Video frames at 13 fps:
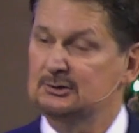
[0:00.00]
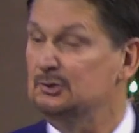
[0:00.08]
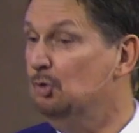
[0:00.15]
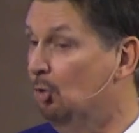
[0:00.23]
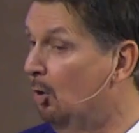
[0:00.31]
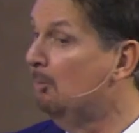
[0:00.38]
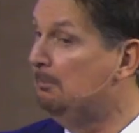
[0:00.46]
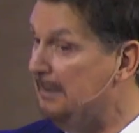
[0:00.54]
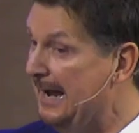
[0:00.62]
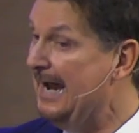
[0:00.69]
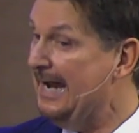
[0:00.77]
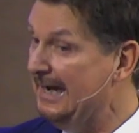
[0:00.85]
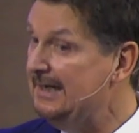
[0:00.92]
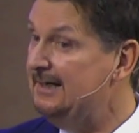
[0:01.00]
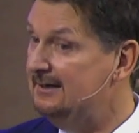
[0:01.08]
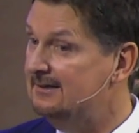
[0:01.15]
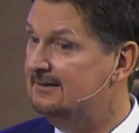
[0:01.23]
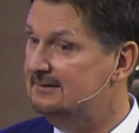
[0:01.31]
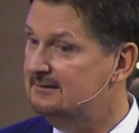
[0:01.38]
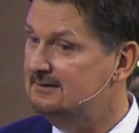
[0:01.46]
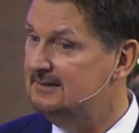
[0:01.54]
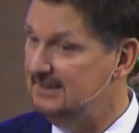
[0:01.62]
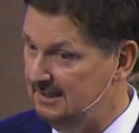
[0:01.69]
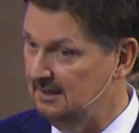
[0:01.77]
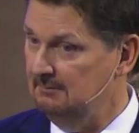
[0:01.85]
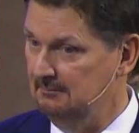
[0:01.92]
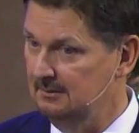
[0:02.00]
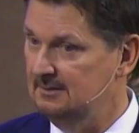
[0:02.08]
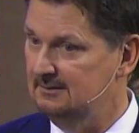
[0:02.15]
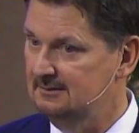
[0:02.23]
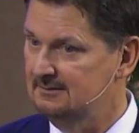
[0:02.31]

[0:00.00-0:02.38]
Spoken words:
Do you obey him